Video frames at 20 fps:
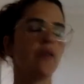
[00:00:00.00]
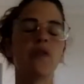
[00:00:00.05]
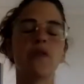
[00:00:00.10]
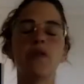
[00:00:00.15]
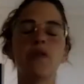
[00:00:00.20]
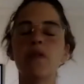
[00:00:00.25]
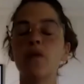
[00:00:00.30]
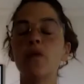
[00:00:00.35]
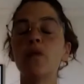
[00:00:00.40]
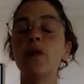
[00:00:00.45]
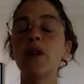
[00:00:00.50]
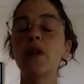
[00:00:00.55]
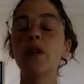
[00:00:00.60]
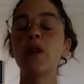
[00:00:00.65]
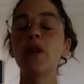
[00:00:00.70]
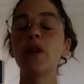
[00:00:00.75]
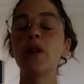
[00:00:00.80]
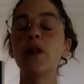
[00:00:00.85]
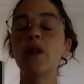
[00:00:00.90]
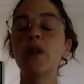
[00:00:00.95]

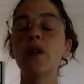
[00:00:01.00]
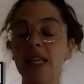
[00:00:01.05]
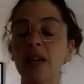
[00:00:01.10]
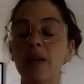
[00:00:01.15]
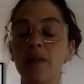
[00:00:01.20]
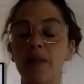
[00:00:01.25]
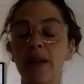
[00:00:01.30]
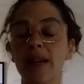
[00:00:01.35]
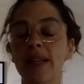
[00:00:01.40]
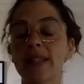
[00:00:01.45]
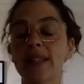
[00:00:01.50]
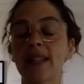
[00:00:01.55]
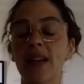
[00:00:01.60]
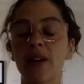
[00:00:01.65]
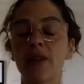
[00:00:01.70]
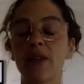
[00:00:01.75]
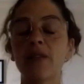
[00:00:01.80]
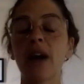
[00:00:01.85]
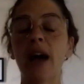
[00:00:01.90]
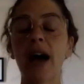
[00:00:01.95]
really fatiguing
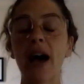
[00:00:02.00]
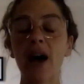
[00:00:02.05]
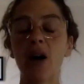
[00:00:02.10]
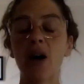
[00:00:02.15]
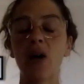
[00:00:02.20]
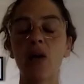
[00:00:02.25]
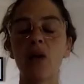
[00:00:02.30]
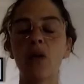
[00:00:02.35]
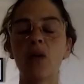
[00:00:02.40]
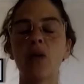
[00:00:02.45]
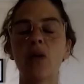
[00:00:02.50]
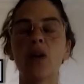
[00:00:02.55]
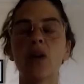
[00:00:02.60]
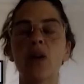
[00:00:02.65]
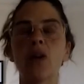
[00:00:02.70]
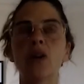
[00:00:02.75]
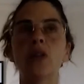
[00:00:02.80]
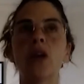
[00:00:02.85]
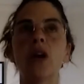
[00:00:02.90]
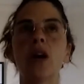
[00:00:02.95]
myself out,
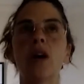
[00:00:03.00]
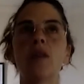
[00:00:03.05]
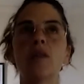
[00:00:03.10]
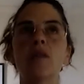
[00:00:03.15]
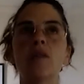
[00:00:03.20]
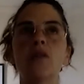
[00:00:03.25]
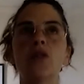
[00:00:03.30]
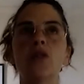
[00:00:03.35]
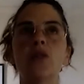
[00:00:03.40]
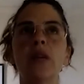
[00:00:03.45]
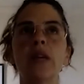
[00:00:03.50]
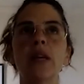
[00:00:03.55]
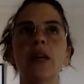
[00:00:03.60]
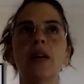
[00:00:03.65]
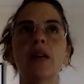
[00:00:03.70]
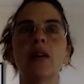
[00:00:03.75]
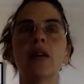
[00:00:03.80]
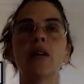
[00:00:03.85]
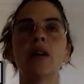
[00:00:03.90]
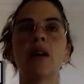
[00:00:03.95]

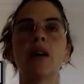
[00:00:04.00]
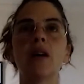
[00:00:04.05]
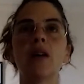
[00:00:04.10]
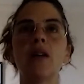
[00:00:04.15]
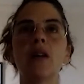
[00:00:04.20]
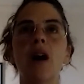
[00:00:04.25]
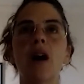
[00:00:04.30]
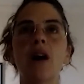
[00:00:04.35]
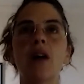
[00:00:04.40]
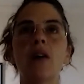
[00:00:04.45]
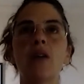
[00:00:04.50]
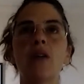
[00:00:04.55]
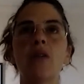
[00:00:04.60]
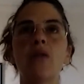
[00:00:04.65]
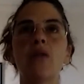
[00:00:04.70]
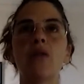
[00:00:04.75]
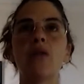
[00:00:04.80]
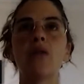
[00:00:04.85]
doing a lot of